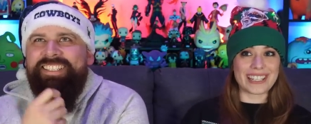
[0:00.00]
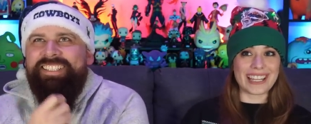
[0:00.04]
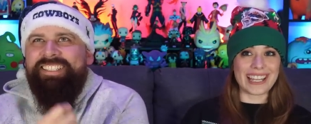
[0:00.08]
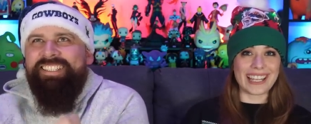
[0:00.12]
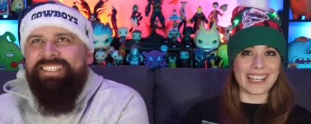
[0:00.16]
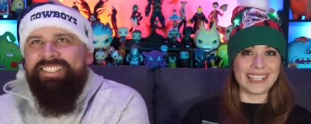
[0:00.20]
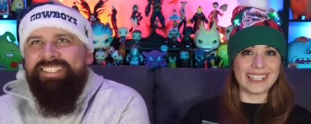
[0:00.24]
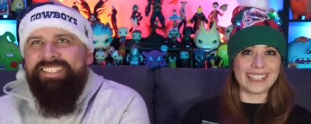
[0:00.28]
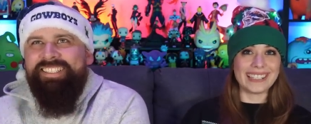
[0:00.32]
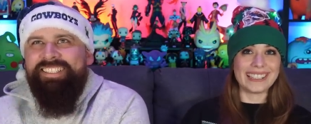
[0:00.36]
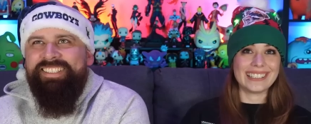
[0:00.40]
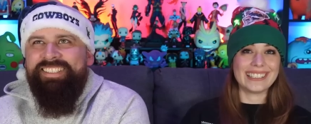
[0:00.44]

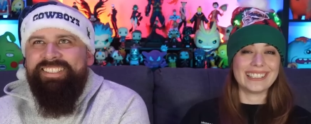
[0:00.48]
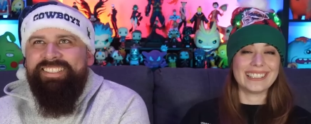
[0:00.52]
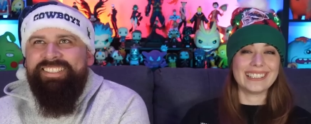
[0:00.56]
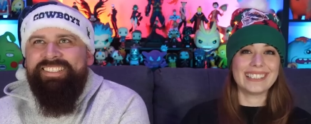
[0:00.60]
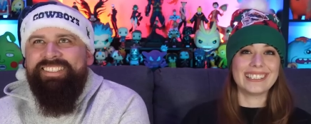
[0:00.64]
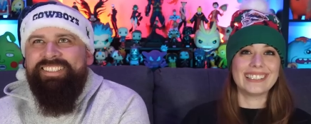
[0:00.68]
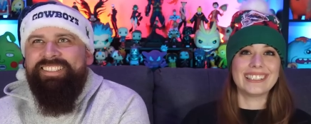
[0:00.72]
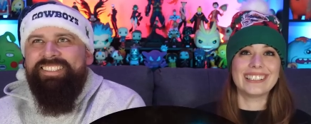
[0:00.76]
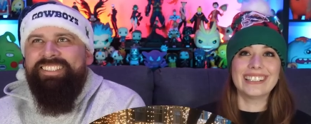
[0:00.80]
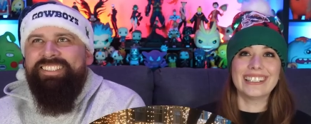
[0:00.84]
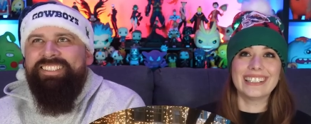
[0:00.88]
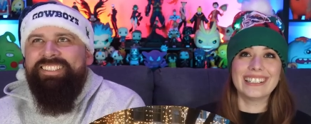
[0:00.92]

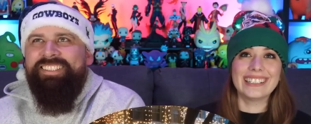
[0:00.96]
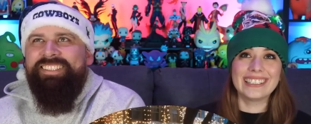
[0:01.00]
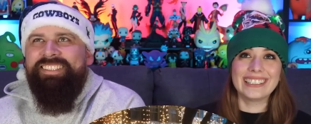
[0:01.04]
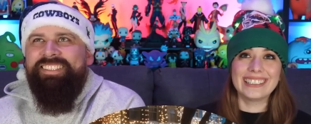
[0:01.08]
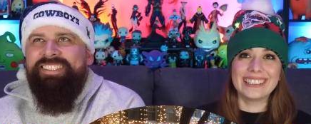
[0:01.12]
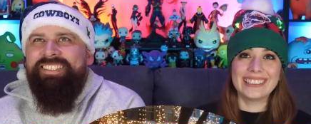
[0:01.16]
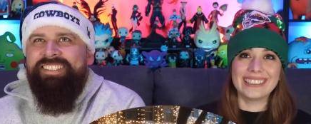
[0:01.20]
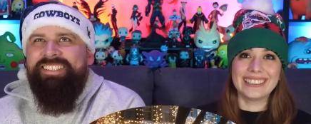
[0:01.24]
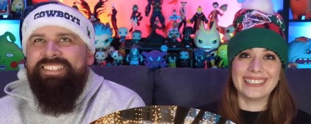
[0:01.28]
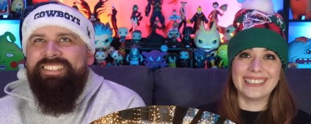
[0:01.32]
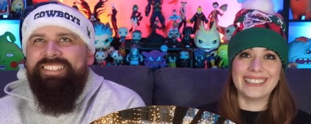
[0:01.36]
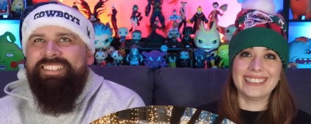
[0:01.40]

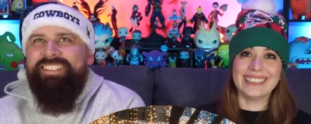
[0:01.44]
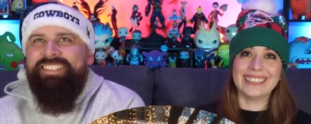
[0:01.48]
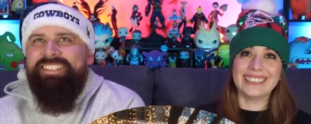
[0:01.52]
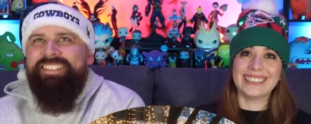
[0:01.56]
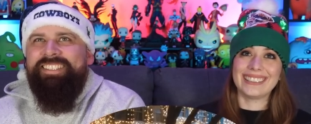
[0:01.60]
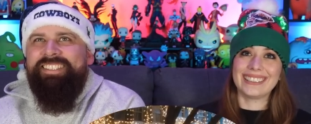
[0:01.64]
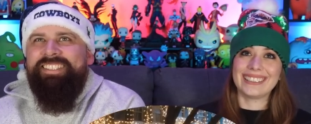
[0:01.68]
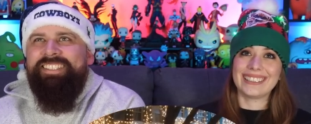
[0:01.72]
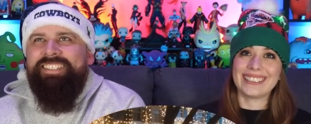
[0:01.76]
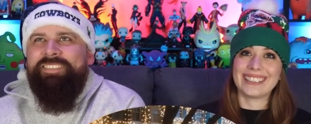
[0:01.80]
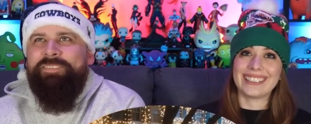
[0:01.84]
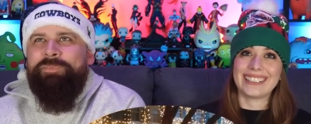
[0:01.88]

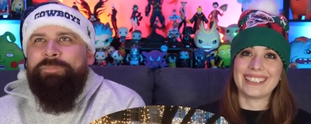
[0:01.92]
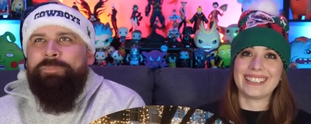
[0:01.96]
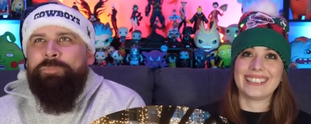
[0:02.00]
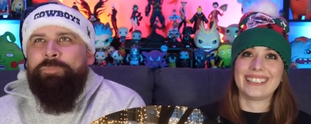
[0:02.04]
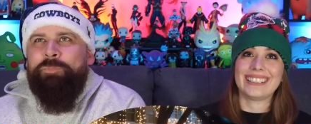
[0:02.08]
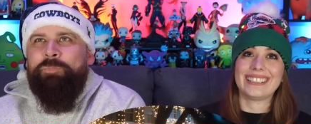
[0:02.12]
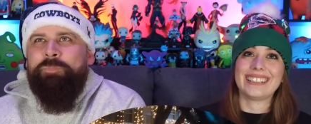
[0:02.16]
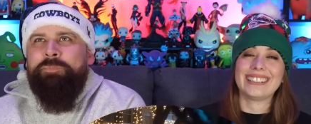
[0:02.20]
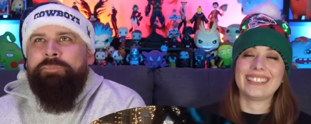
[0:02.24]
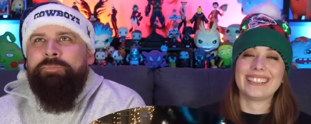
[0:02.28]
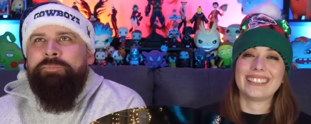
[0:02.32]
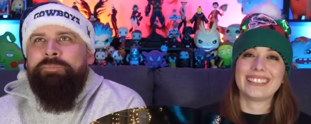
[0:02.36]

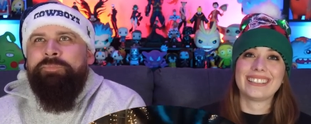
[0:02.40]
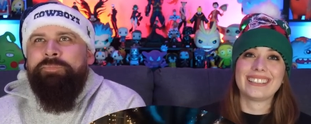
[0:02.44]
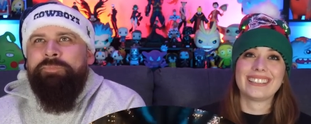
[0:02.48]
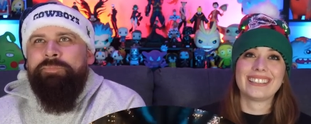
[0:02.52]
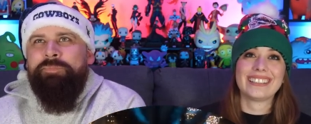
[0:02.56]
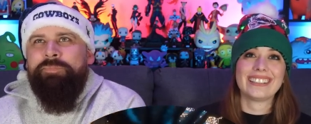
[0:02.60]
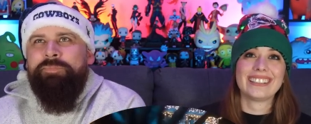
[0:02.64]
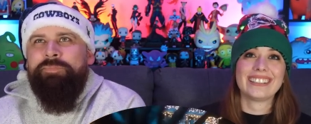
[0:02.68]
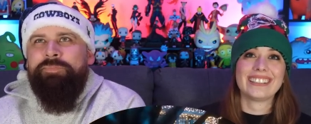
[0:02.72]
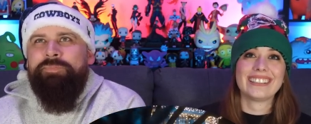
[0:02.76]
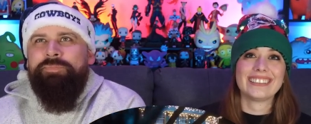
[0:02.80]
(no one is talking)